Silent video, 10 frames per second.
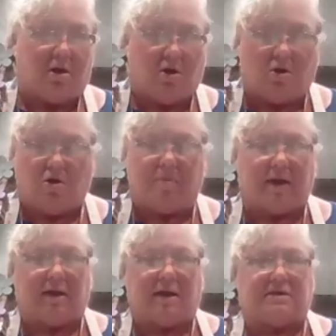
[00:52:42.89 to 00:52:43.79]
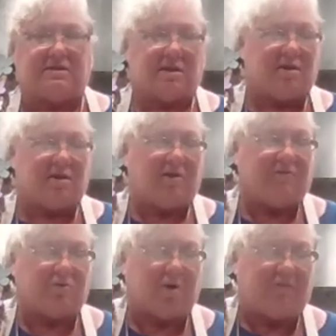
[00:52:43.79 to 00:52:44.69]
home and let it sit there
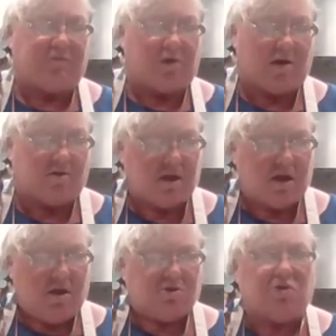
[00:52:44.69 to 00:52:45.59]
for 24 hours